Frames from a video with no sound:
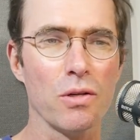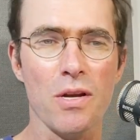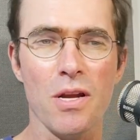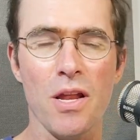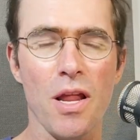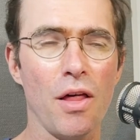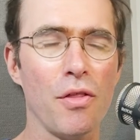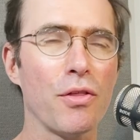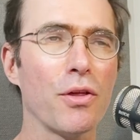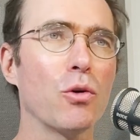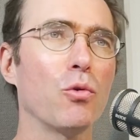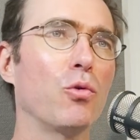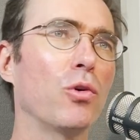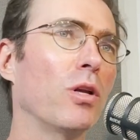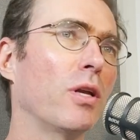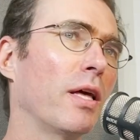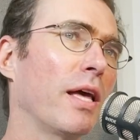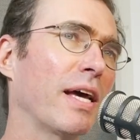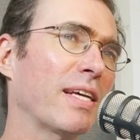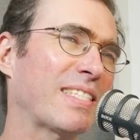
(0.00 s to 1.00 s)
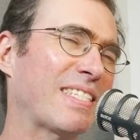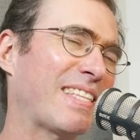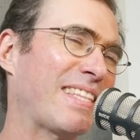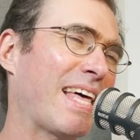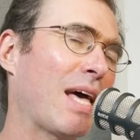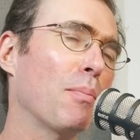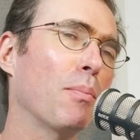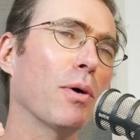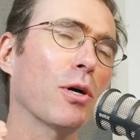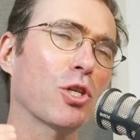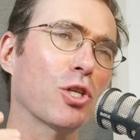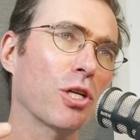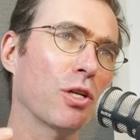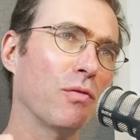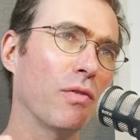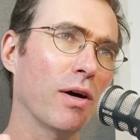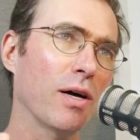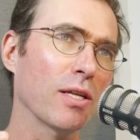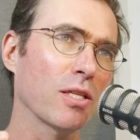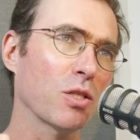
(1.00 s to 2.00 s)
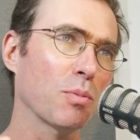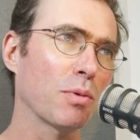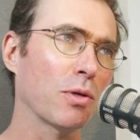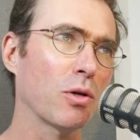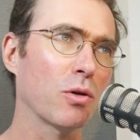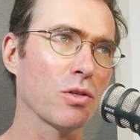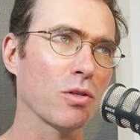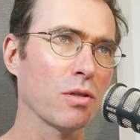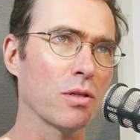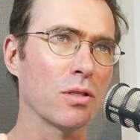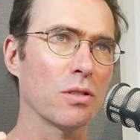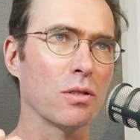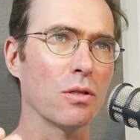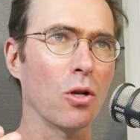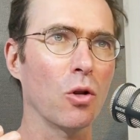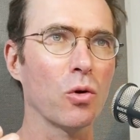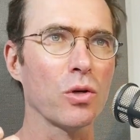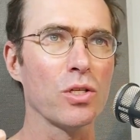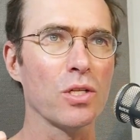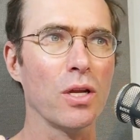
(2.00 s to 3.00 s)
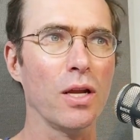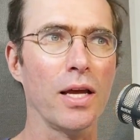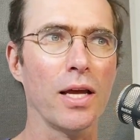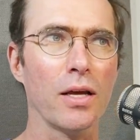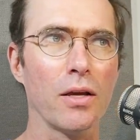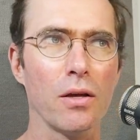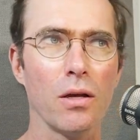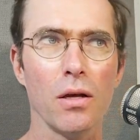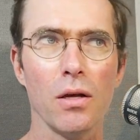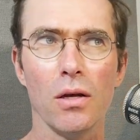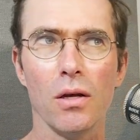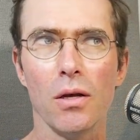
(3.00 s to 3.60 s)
Nothing really has that much advanced because it looks like